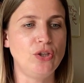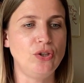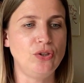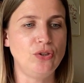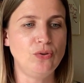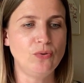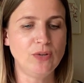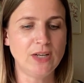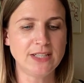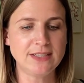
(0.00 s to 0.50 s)

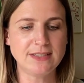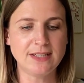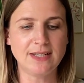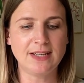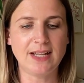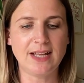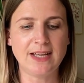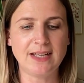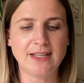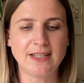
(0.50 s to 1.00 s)
you get to
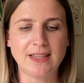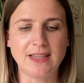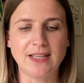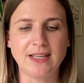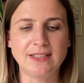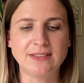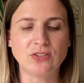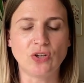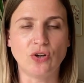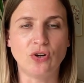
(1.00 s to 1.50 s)
layer
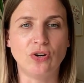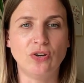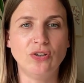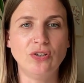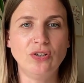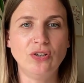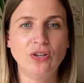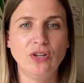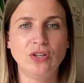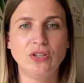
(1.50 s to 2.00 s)
things
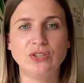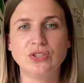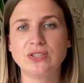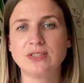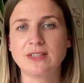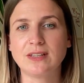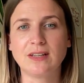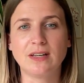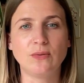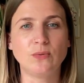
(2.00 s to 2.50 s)
on.
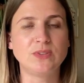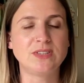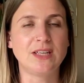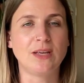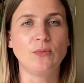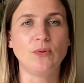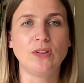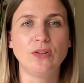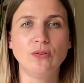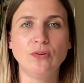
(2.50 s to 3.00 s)
Just like I was
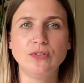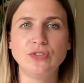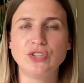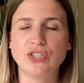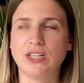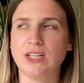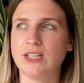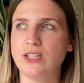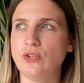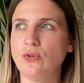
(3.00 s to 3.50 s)
saying with
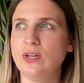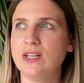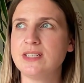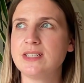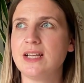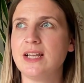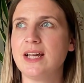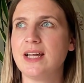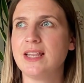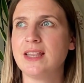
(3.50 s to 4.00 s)
launching, you get
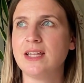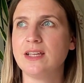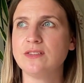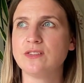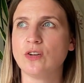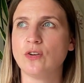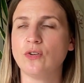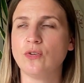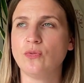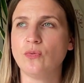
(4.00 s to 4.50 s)
to layer things
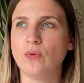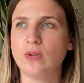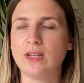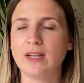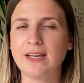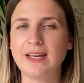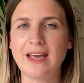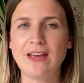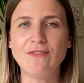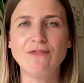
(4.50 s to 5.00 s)
on with
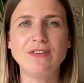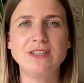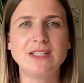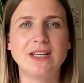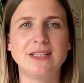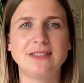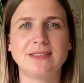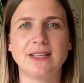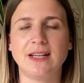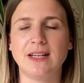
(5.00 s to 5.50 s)
like
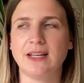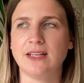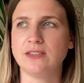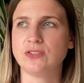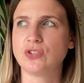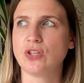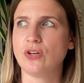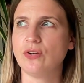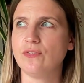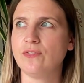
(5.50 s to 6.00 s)
everyday selling.
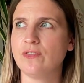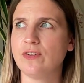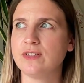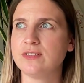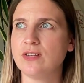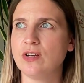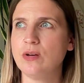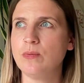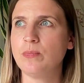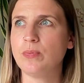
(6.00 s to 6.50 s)
So for
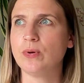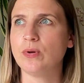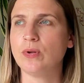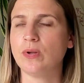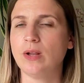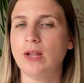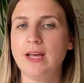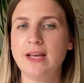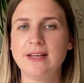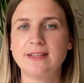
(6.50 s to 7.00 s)

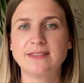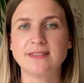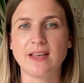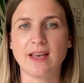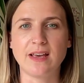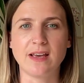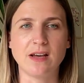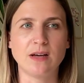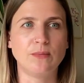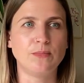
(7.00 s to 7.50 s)
example,
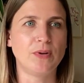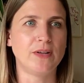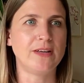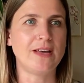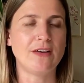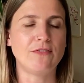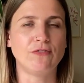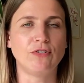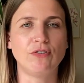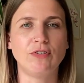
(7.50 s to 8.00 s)
setting up
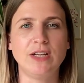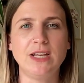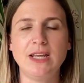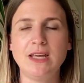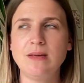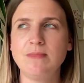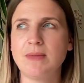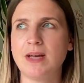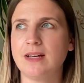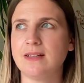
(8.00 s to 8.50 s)
like evergreen
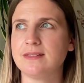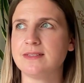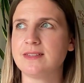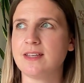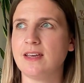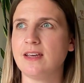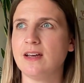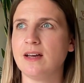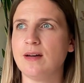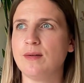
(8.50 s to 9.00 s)
emails,
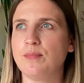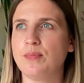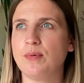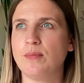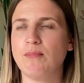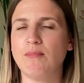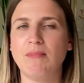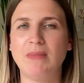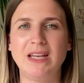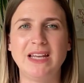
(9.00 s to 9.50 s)
setting up
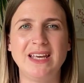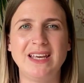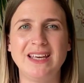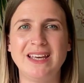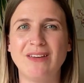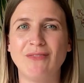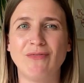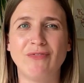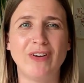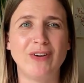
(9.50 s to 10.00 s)

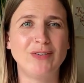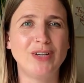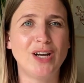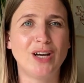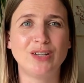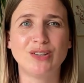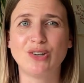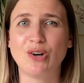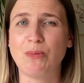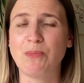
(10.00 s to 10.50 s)
mini, very
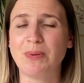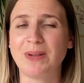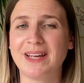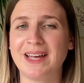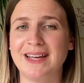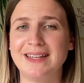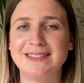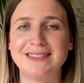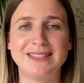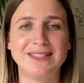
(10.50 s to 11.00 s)

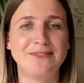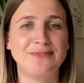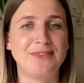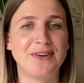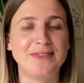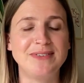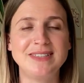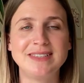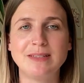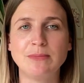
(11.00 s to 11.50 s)
uncomplicated,
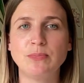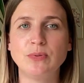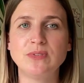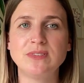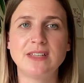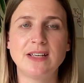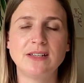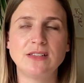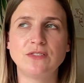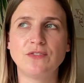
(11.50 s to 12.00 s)
very simple
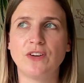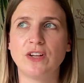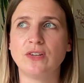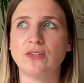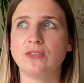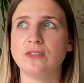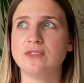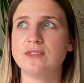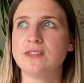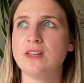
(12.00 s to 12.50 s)
sales
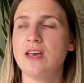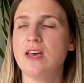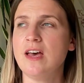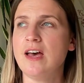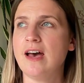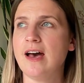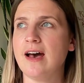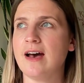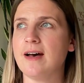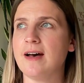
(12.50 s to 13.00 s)
funnels,
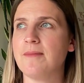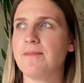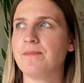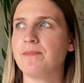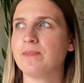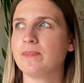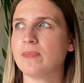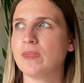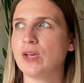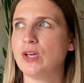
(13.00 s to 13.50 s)

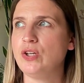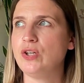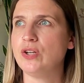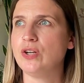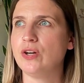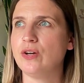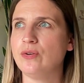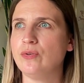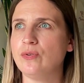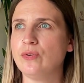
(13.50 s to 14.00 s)

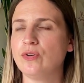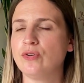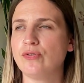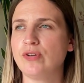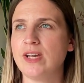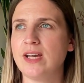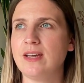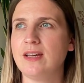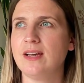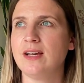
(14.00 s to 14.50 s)

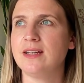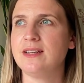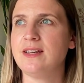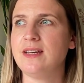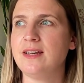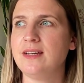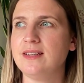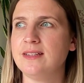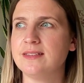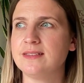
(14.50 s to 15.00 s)
creating
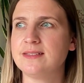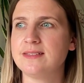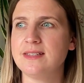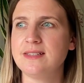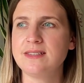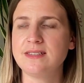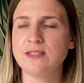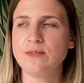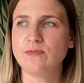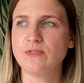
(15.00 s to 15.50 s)
a
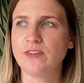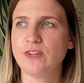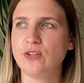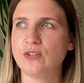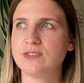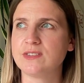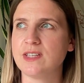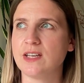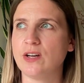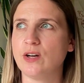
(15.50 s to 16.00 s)
system for
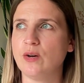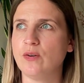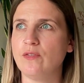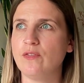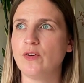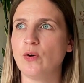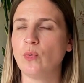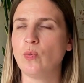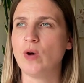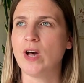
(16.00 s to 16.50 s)

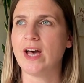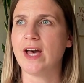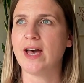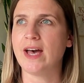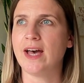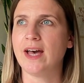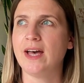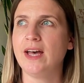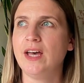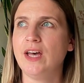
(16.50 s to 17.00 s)
yourself
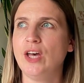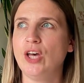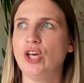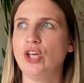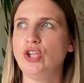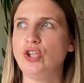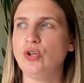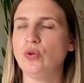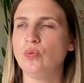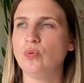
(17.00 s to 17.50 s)
where
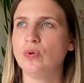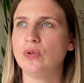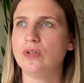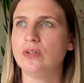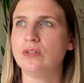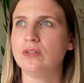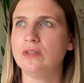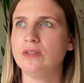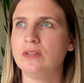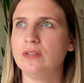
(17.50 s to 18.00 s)
you
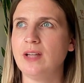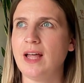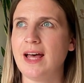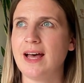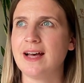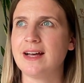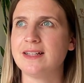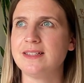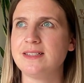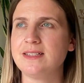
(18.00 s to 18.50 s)
will
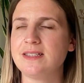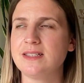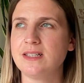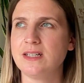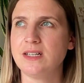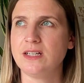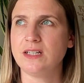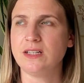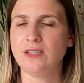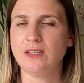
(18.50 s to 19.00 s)
add
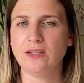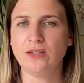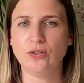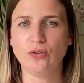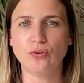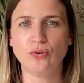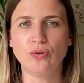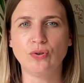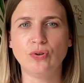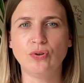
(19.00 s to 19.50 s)

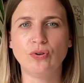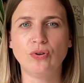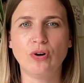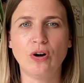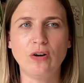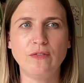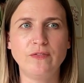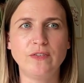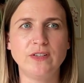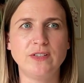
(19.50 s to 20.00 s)
your
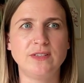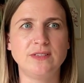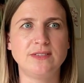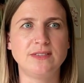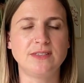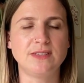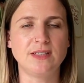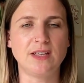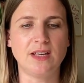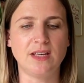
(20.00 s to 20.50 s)

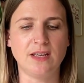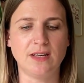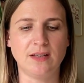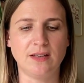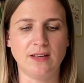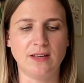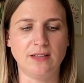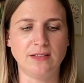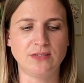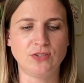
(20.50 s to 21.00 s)
offers
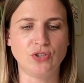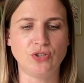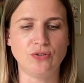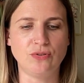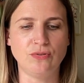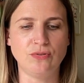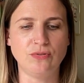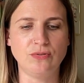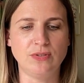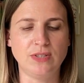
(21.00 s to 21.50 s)

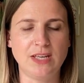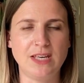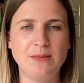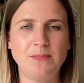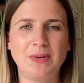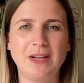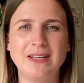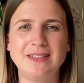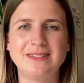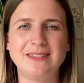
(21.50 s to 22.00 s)
to key
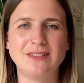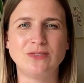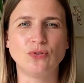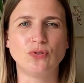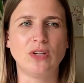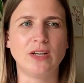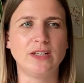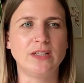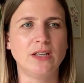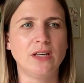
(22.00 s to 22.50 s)
places, or
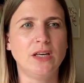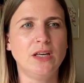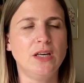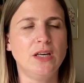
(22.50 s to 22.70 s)
like